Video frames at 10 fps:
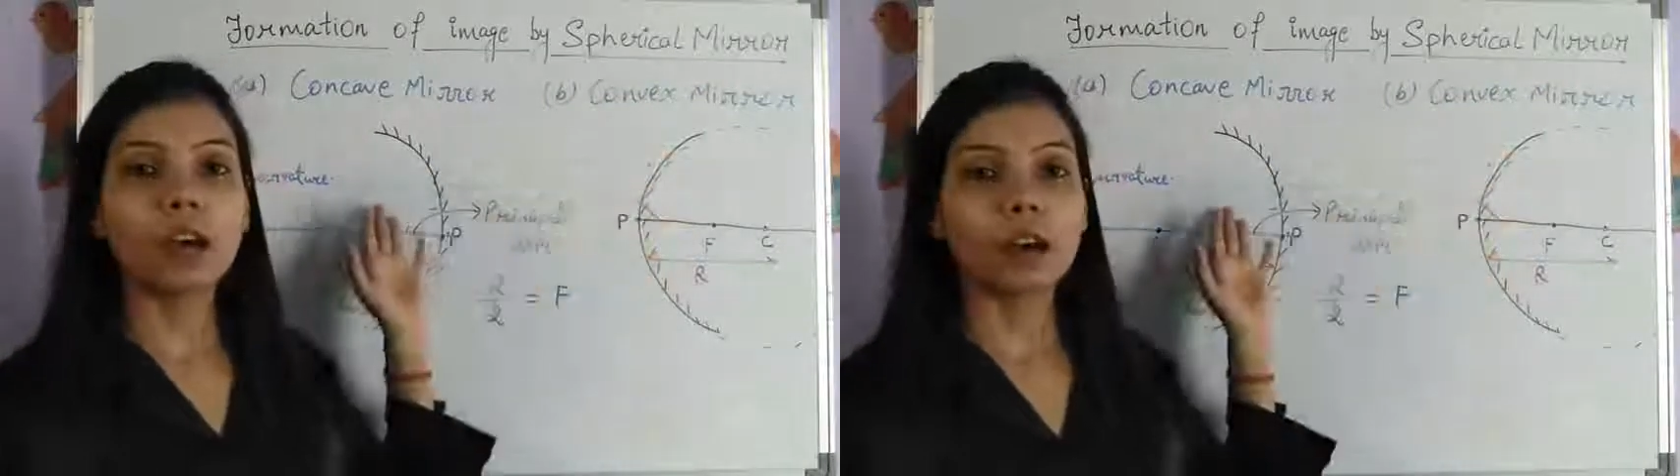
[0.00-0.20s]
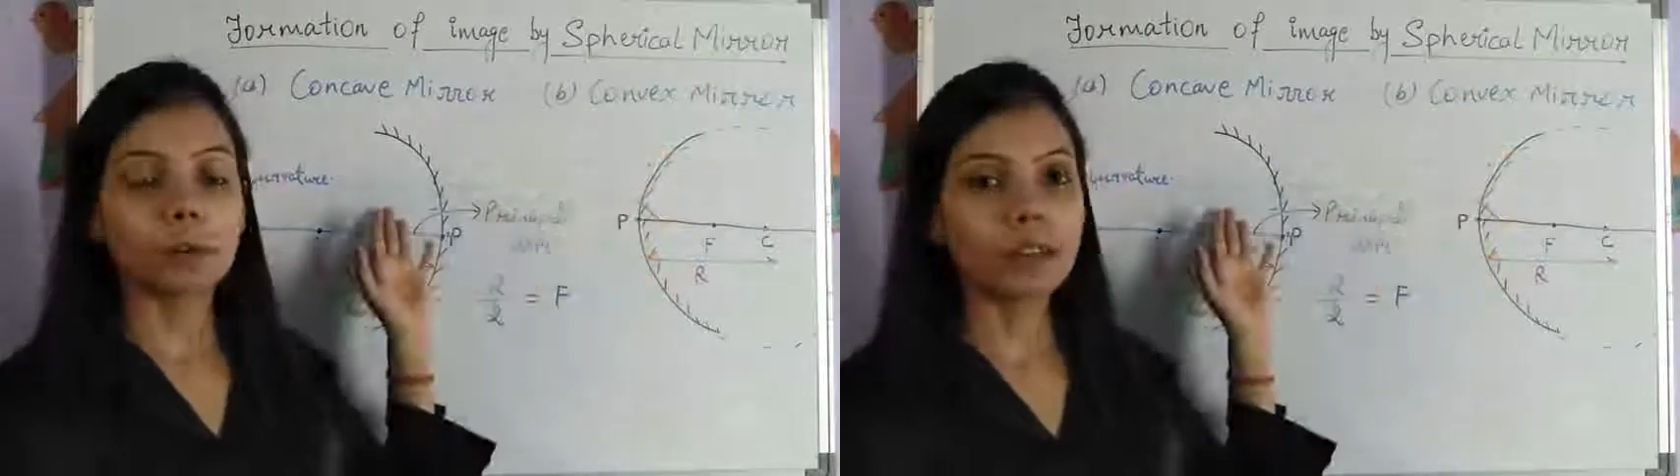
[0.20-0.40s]

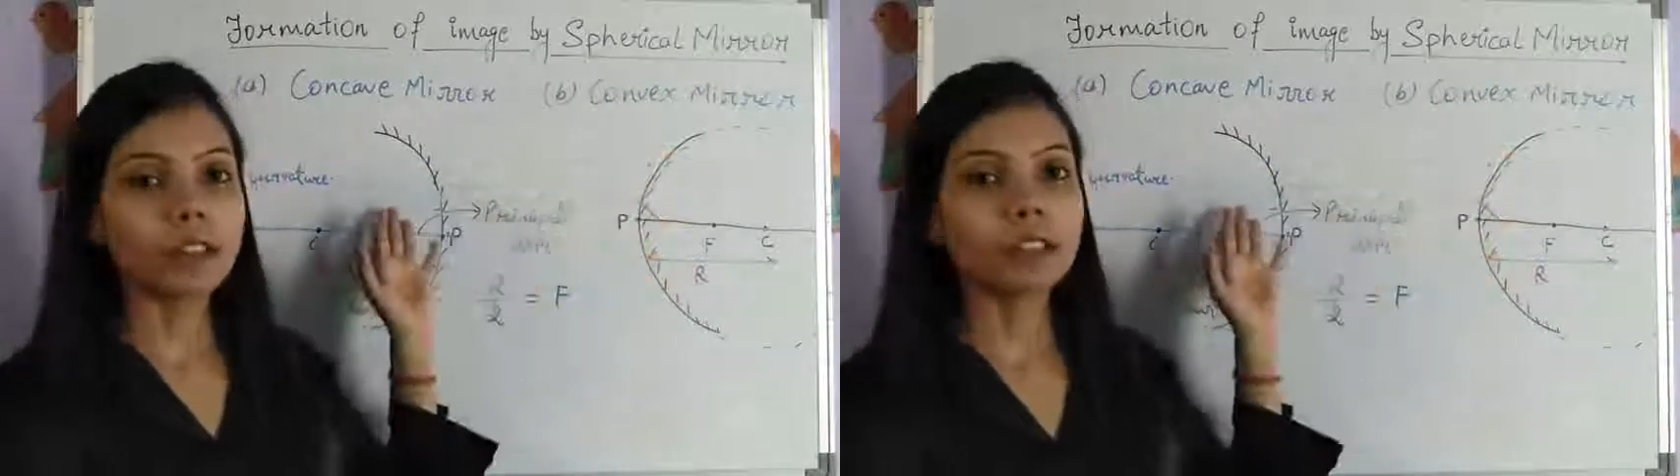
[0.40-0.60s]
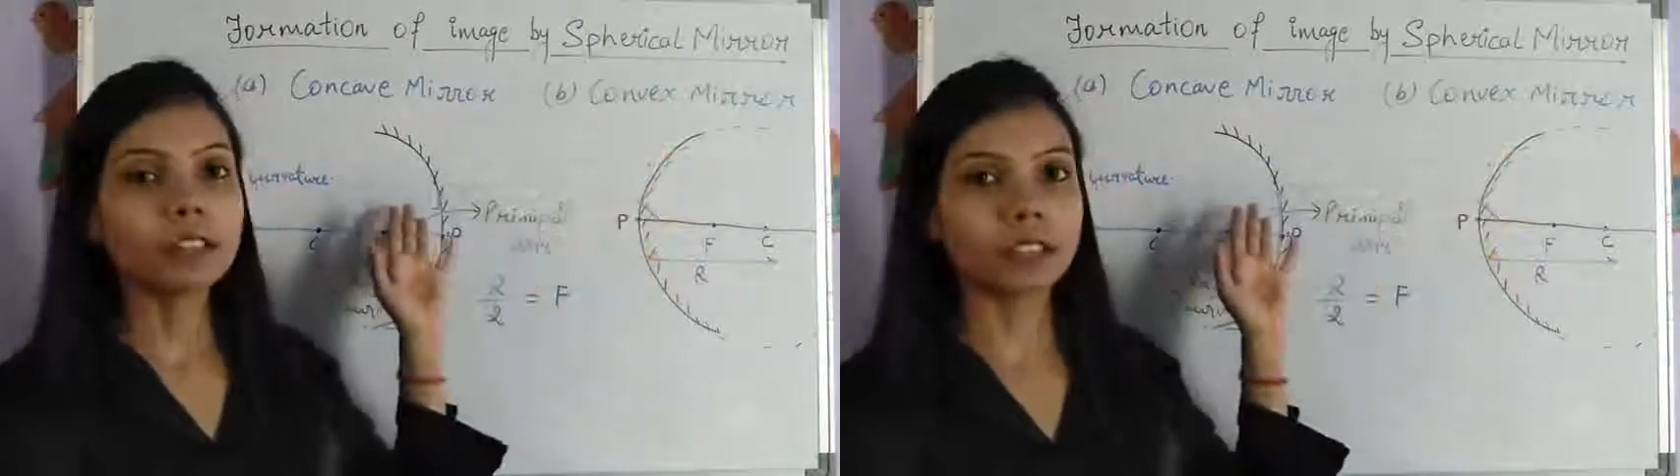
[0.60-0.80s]

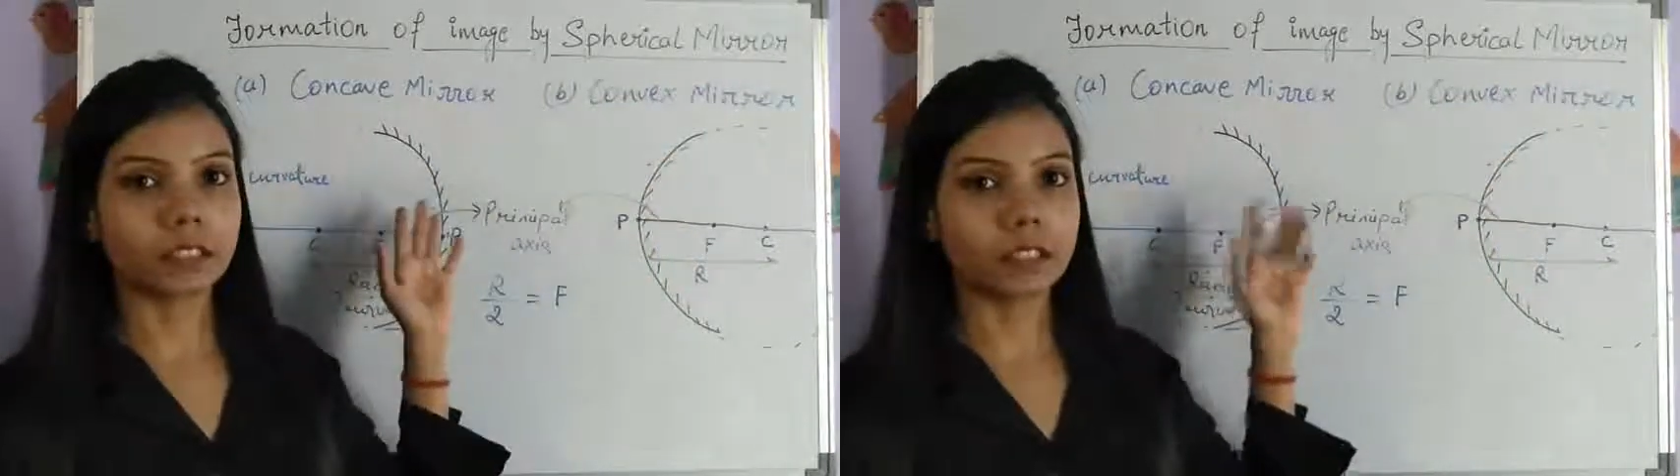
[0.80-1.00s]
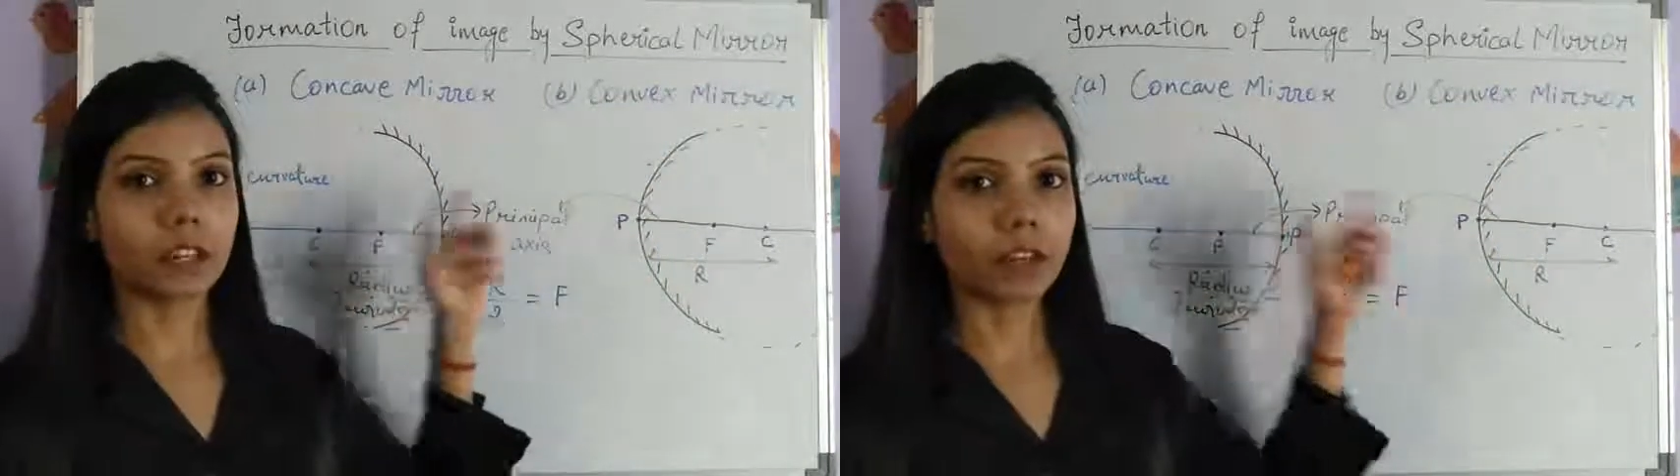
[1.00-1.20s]
mirrors,
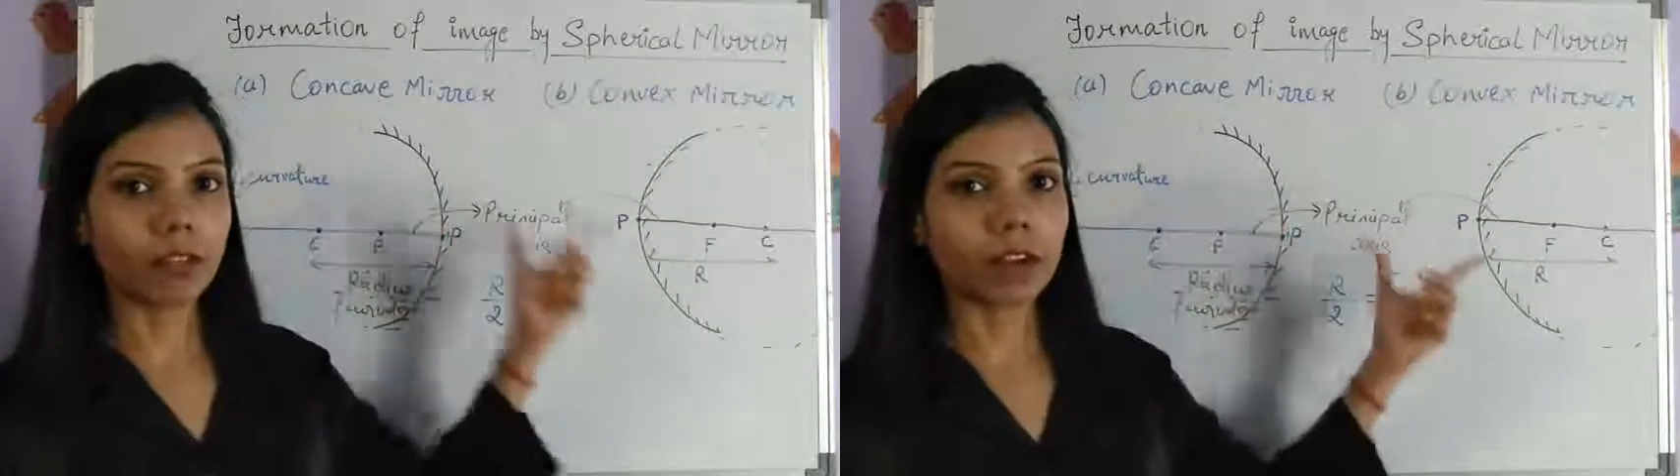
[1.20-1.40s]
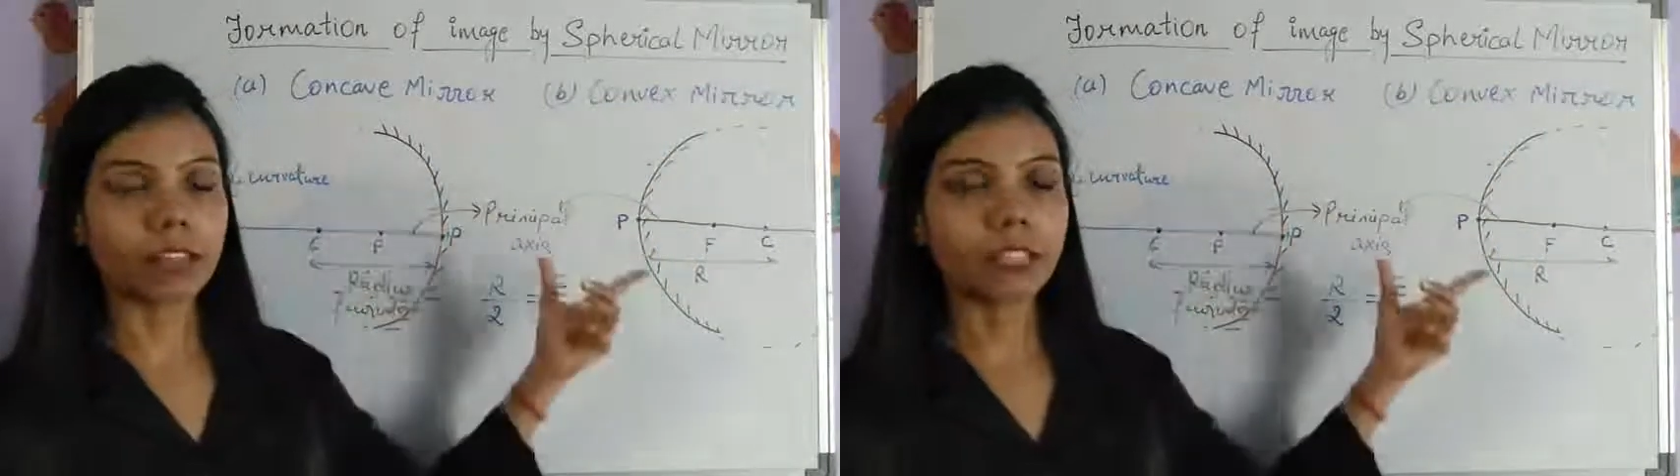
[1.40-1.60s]
the
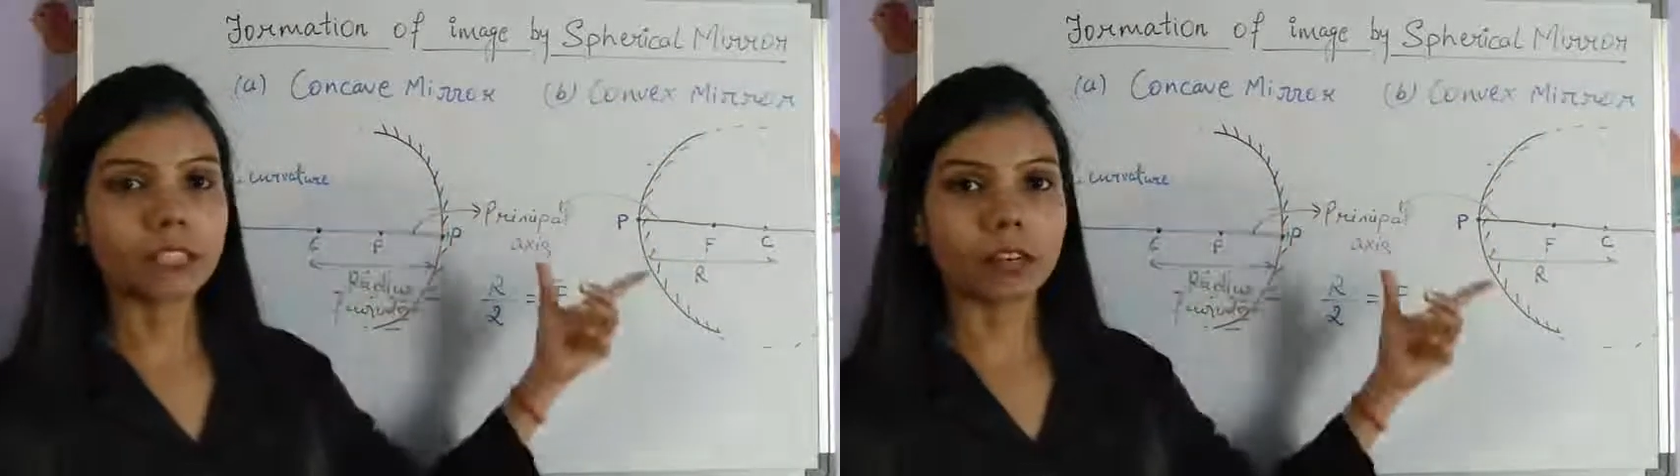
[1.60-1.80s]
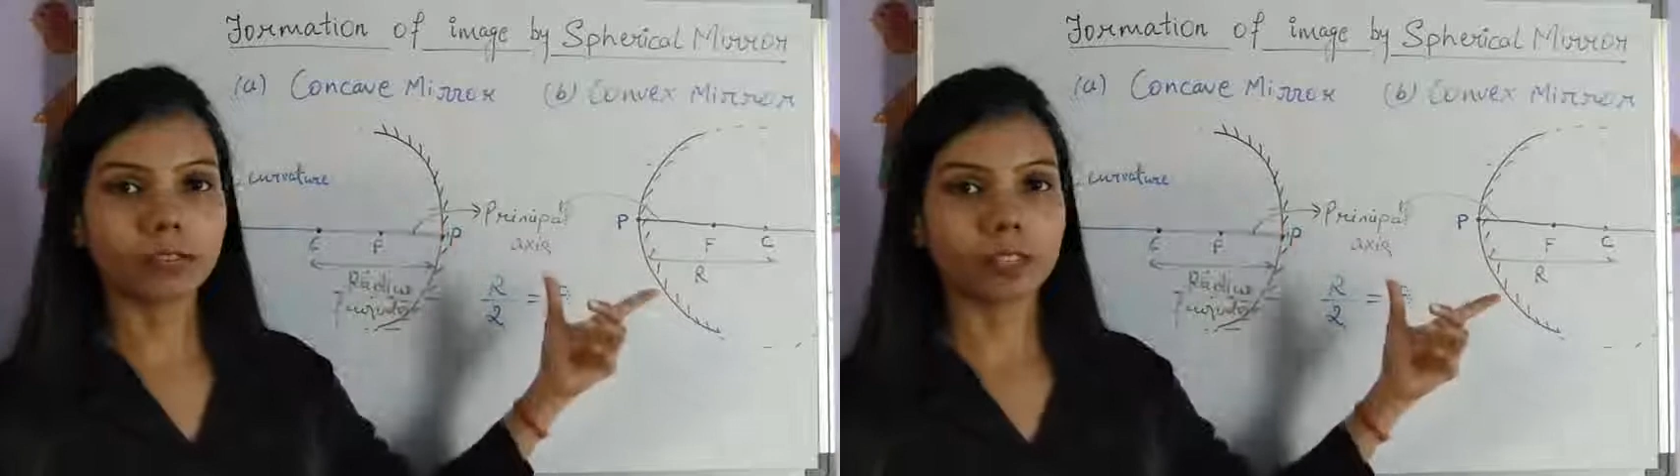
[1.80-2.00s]
reflecting
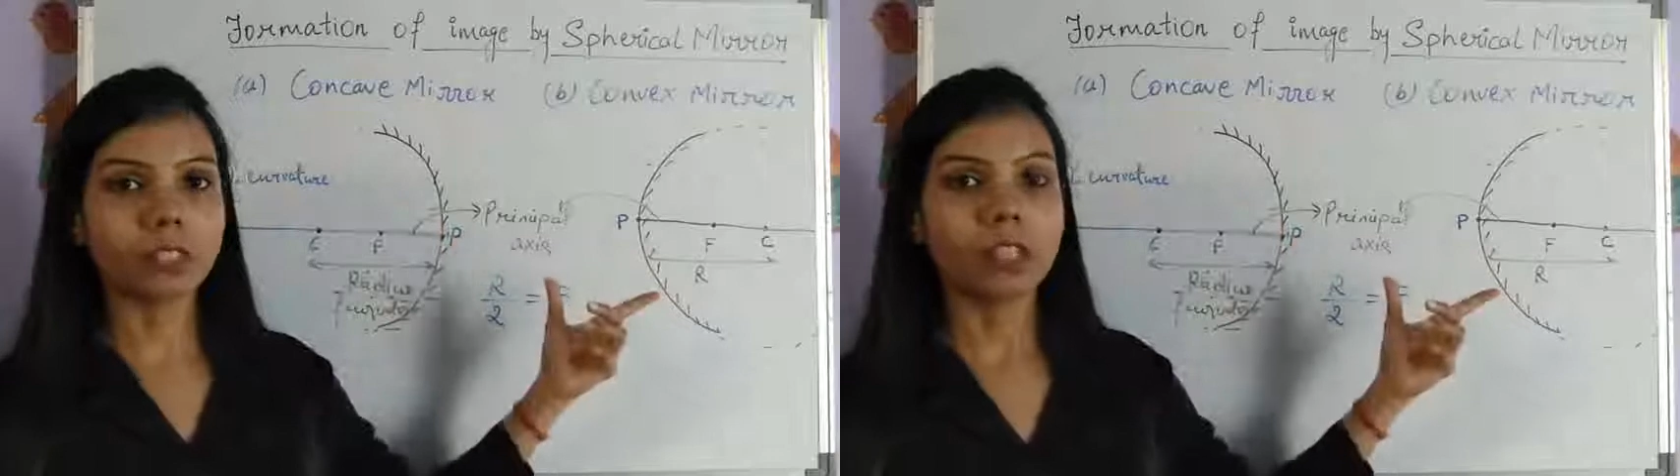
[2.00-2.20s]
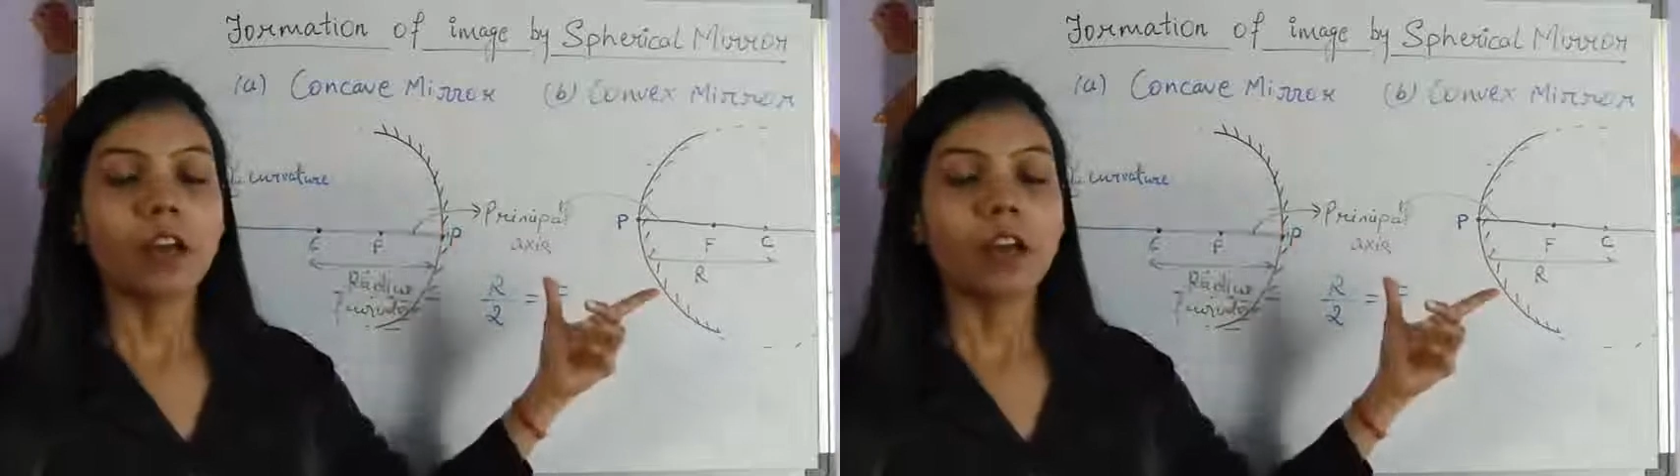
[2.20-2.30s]
surface